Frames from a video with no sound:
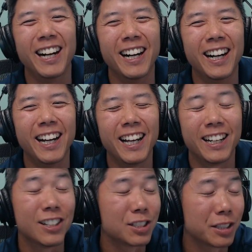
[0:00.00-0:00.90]
uh, and
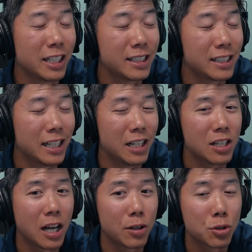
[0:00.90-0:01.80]
also because uh,
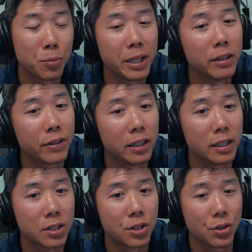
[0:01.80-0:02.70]
I know so many of our
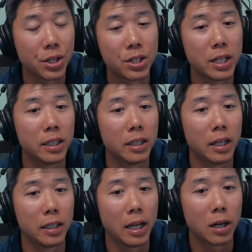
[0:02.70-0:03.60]
listeners are interested in,
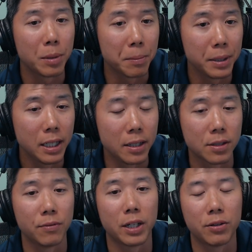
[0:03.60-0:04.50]
in
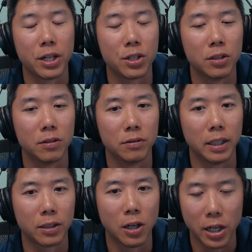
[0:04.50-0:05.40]
Airbnbs and recreational
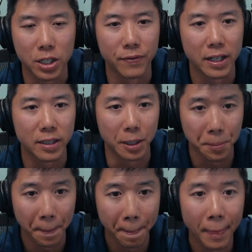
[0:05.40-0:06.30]
like cottage investing.
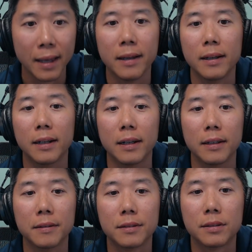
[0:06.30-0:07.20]

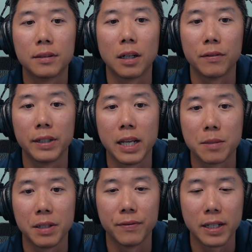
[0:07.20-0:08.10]
Uh, Darvin has
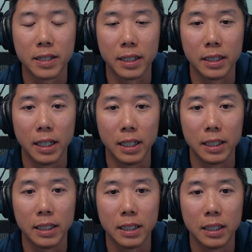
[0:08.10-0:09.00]
been investing in,
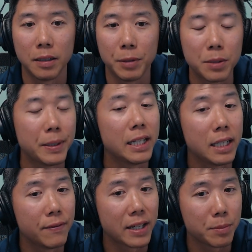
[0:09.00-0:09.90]
in, he's been in
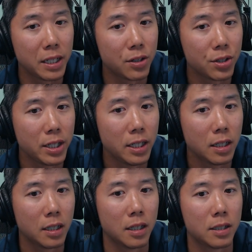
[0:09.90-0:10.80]
the investment industry
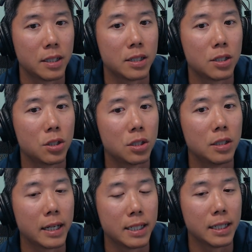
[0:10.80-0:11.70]
uh, since
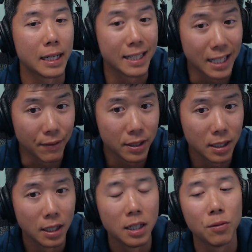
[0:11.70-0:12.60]
1997
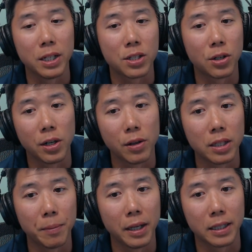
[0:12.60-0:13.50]
when he started at
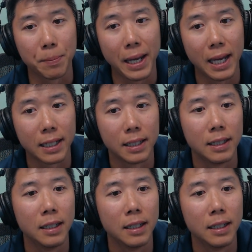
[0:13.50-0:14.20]
the, at the bank